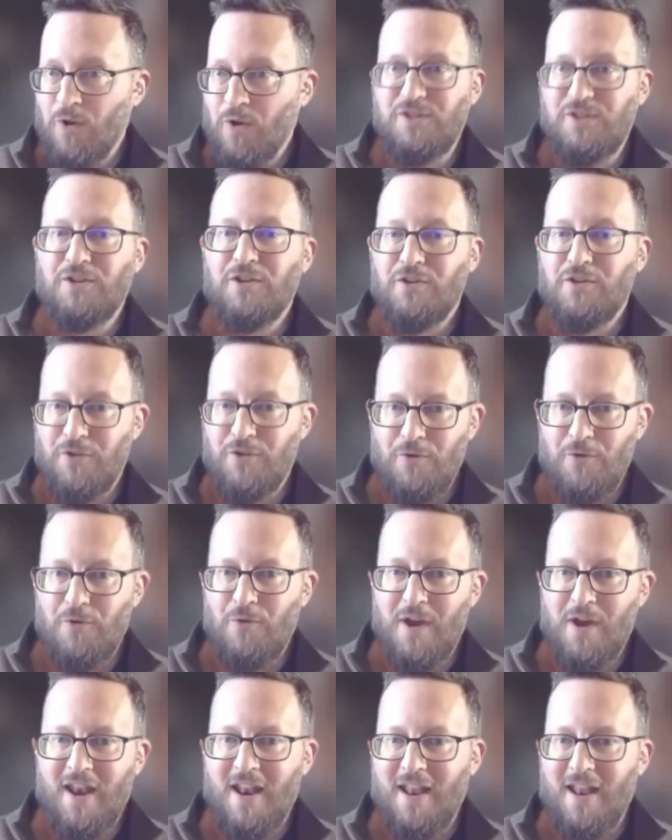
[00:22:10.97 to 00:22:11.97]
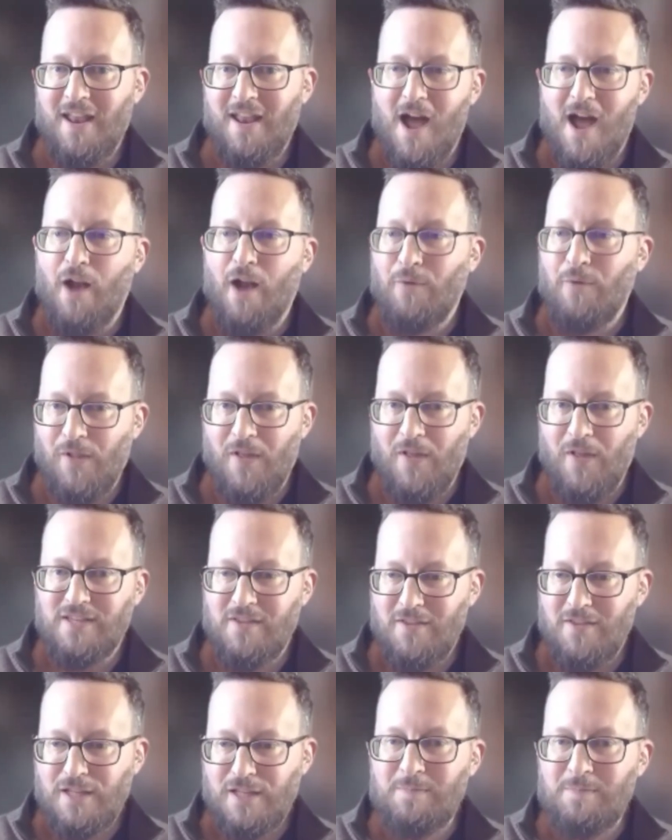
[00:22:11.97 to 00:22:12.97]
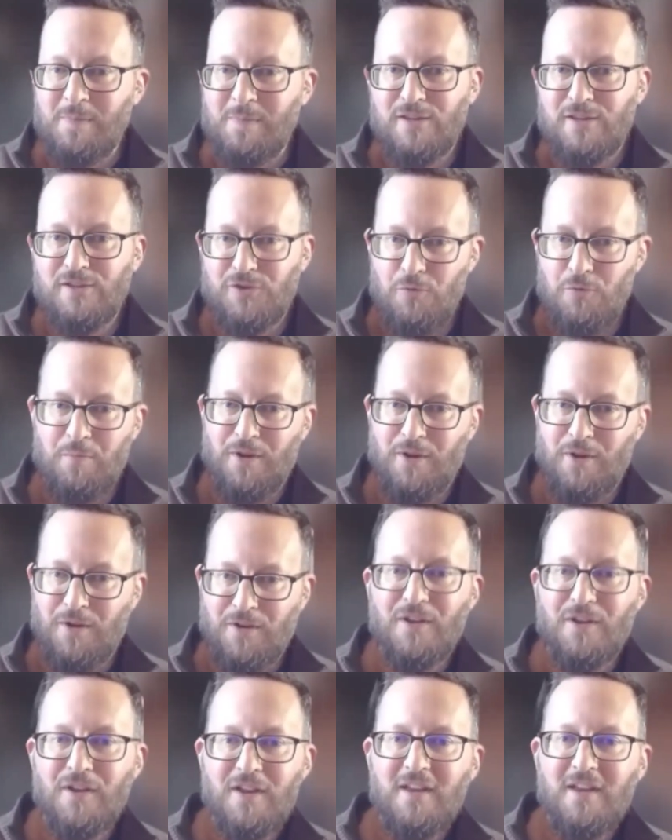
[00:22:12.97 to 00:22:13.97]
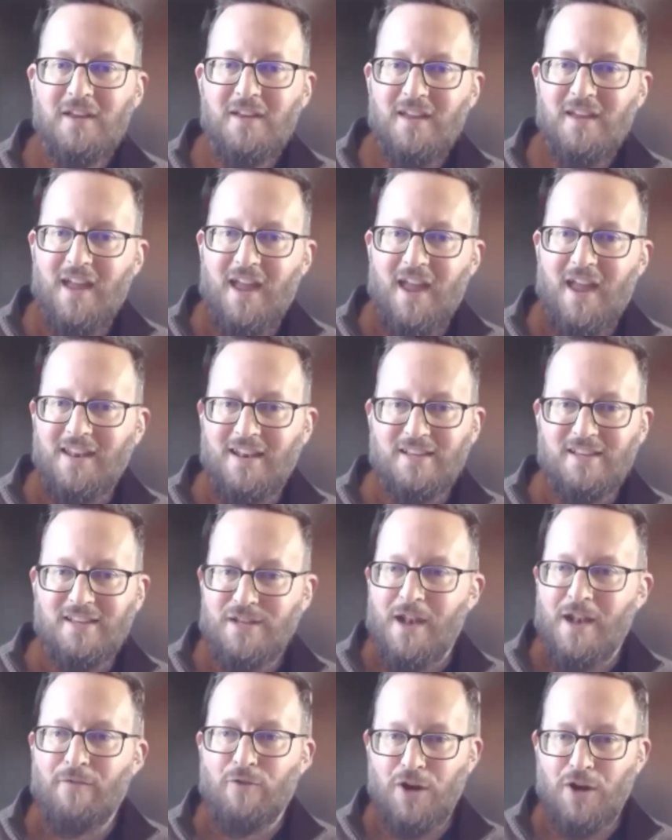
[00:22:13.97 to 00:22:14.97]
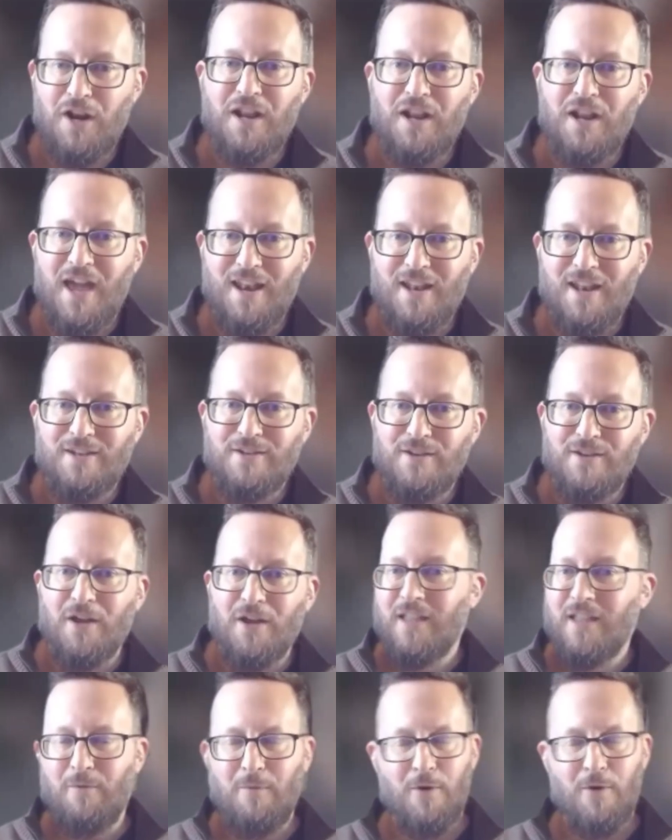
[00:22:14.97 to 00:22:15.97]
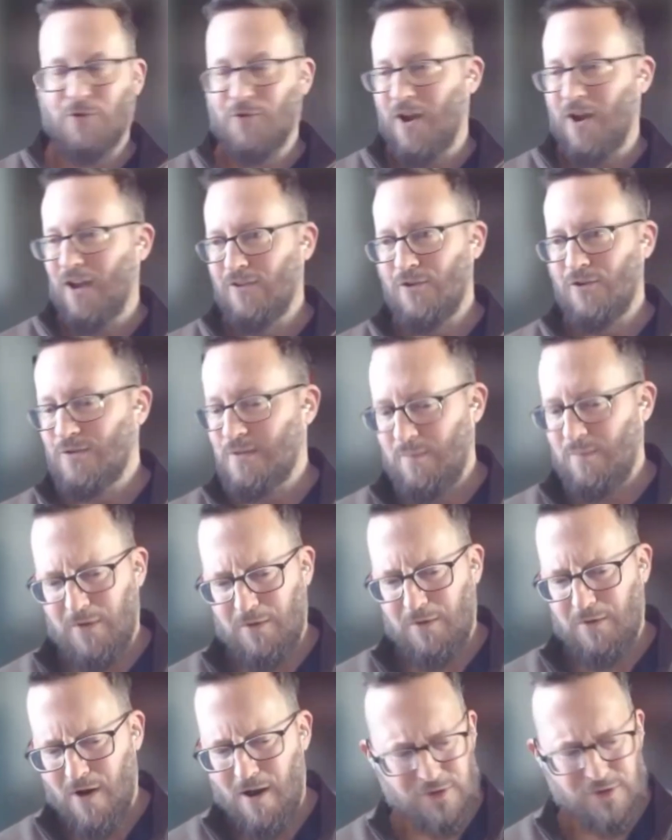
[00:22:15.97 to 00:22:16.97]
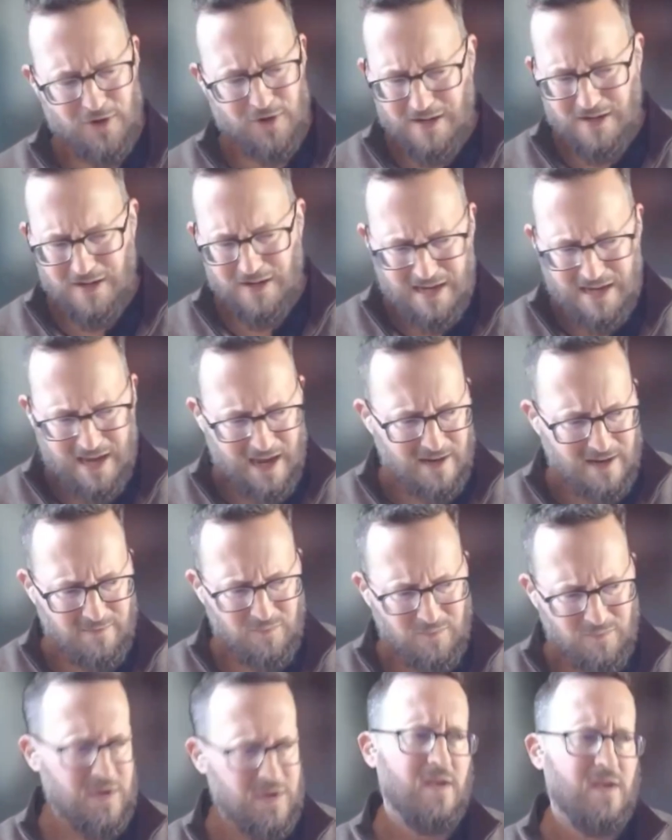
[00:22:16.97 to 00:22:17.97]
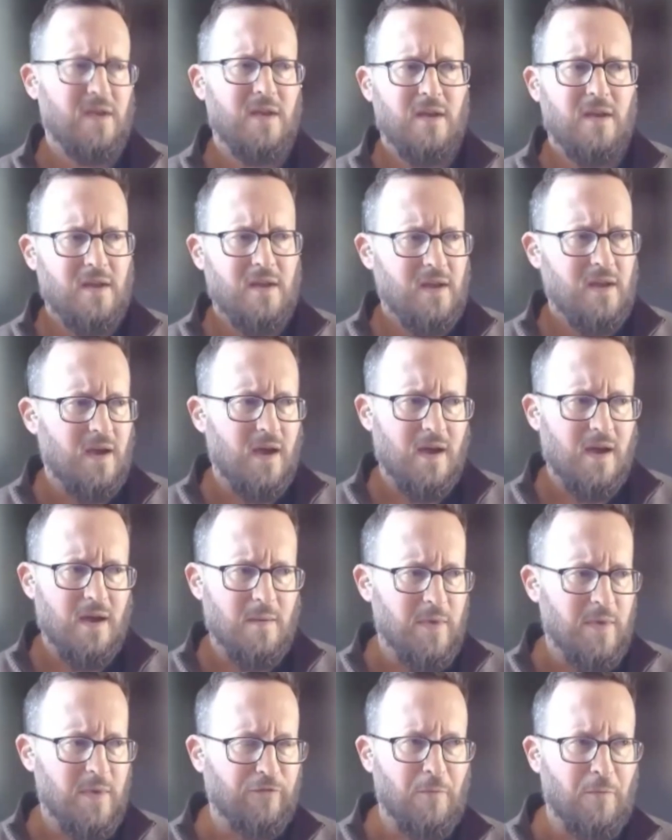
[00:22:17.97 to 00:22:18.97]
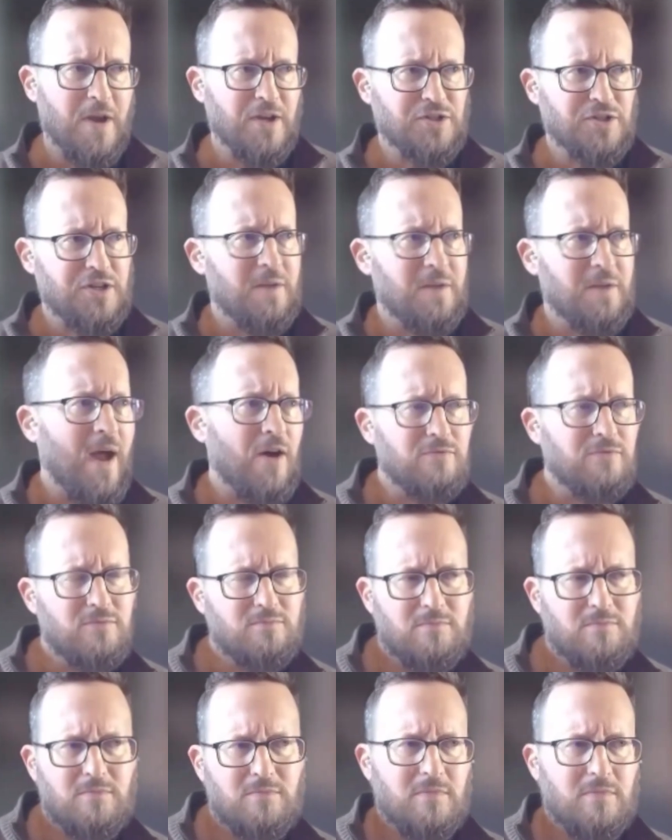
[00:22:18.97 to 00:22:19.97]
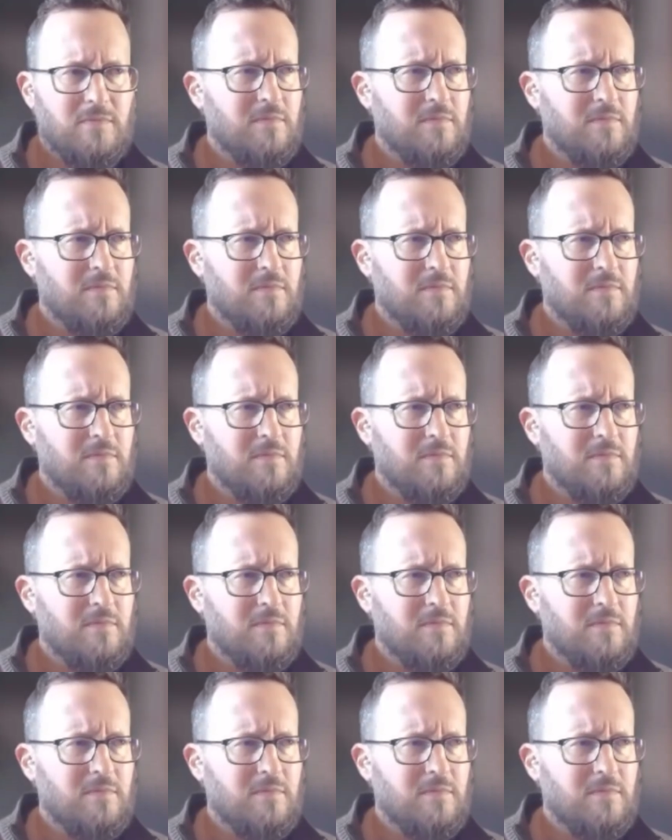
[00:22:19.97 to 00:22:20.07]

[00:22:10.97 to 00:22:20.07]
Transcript: wants to do and not realizing that it's being stupid and it's never going to get it done. Like we were trying to do something where I was trying to get information about,